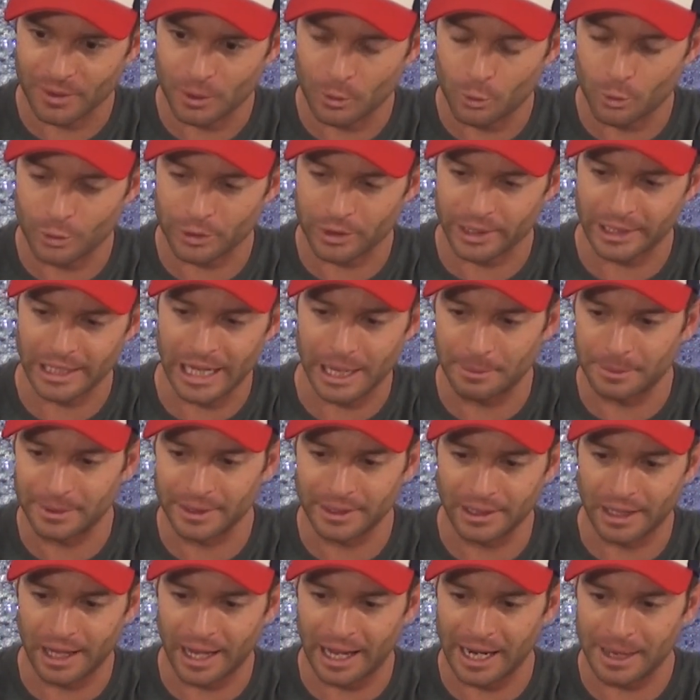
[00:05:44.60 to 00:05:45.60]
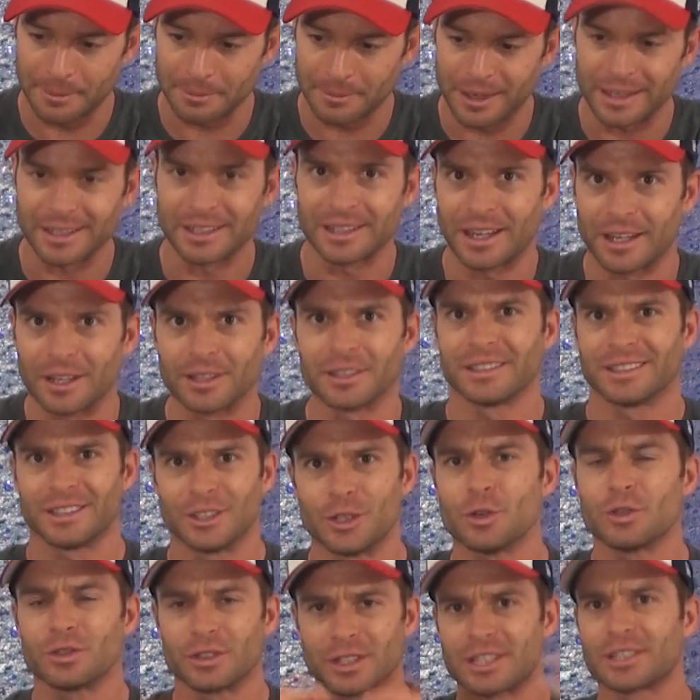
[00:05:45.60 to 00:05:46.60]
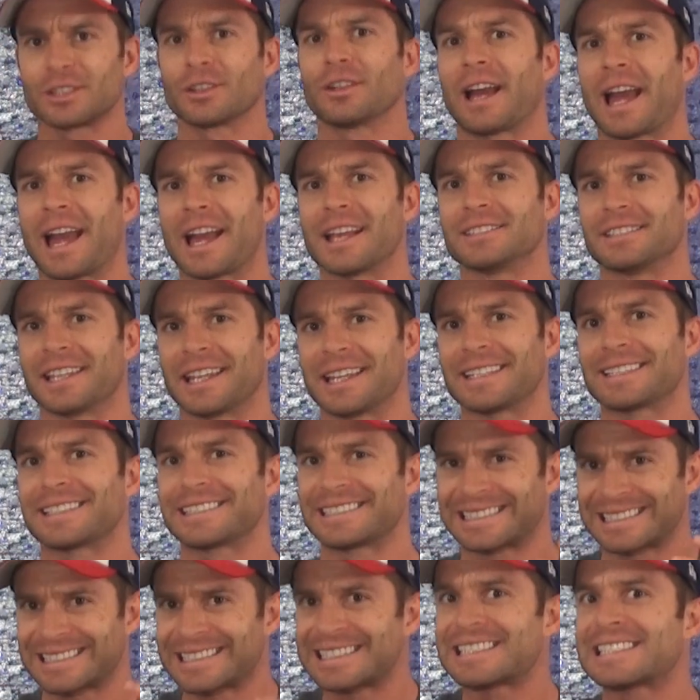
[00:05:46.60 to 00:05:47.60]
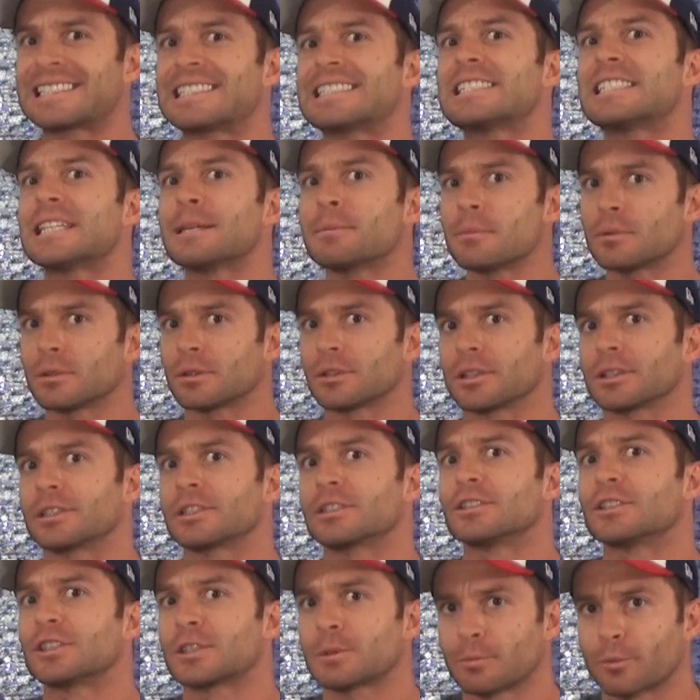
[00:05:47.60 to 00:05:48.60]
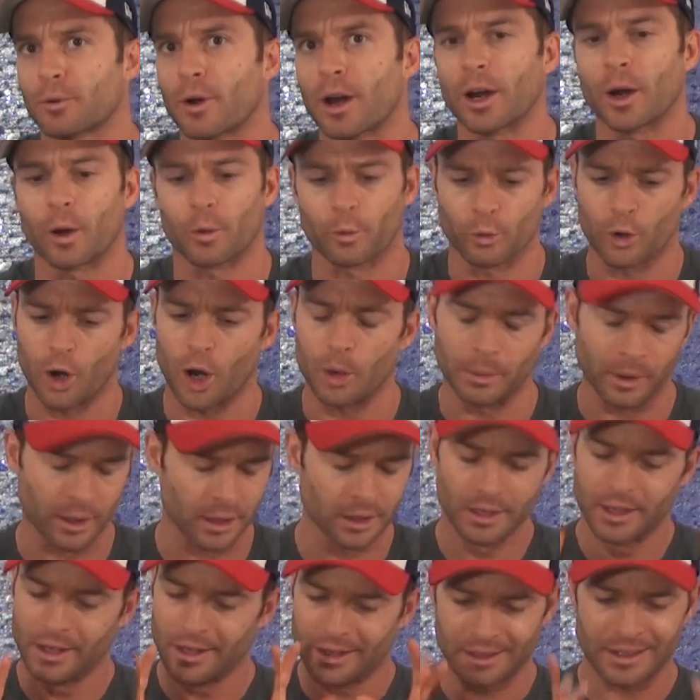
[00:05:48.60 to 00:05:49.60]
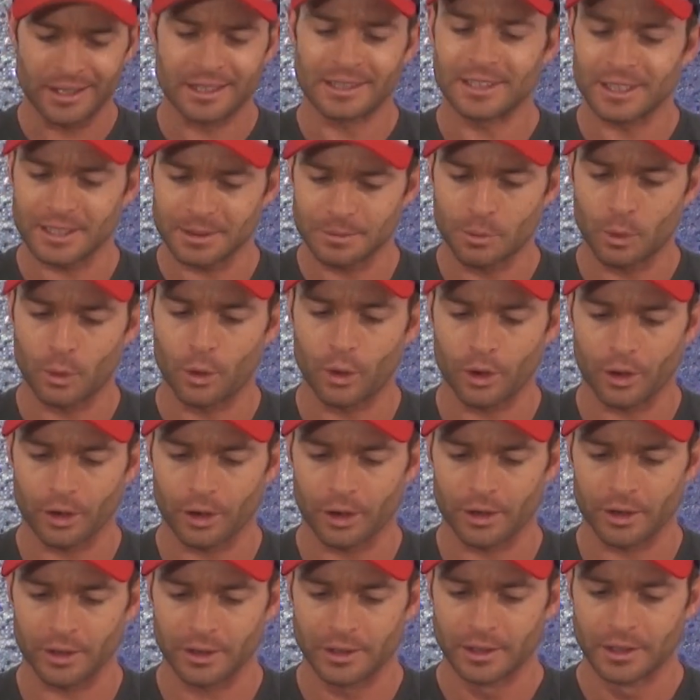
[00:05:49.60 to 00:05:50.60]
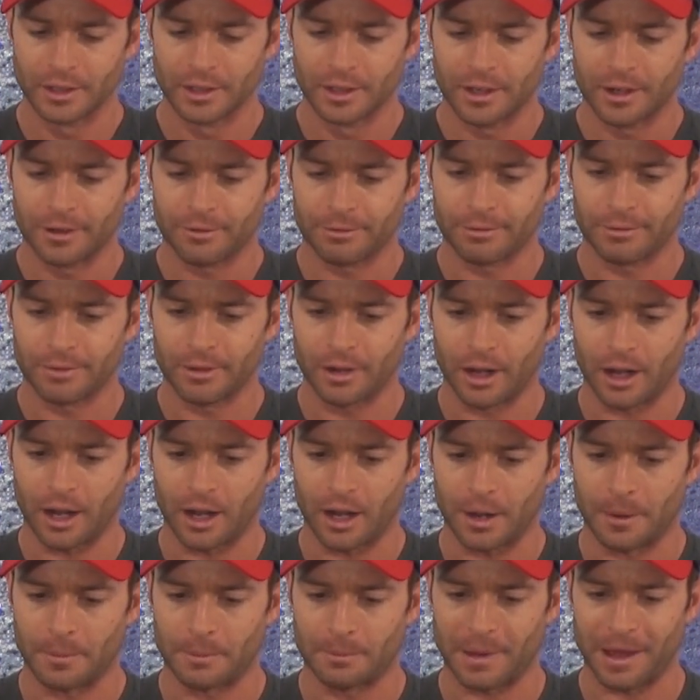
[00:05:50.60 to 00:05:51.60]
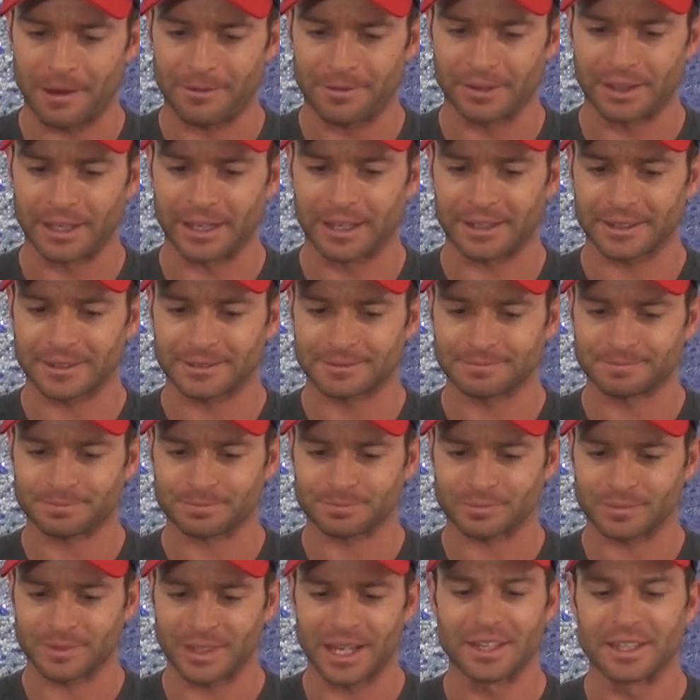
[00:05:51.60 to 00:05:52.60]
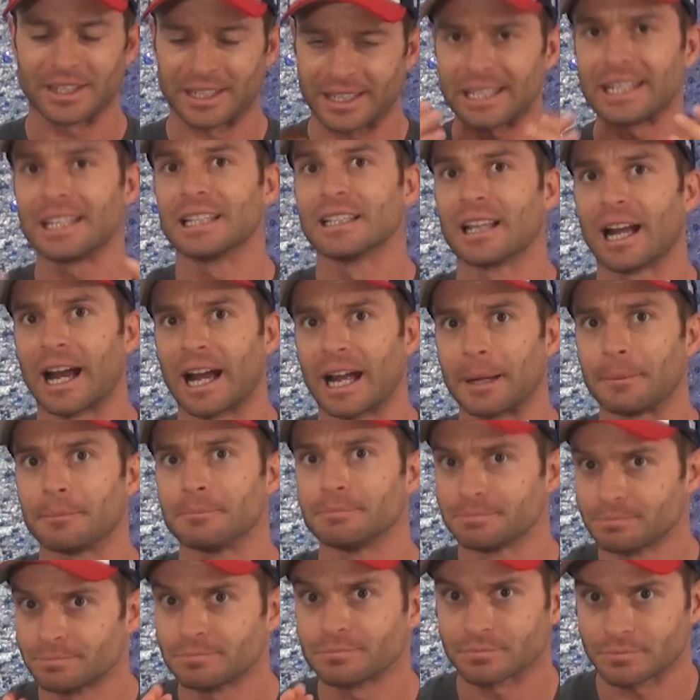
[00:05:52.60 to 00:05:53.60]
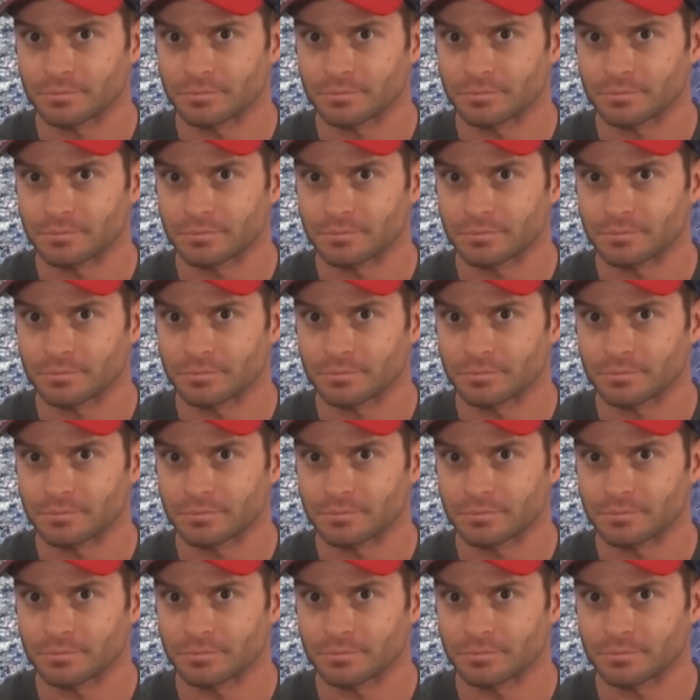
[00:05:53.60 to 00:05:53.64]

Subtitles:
with lemon lime, it usually still has a similar to Sprite aroma. This is more. I feel like the key lime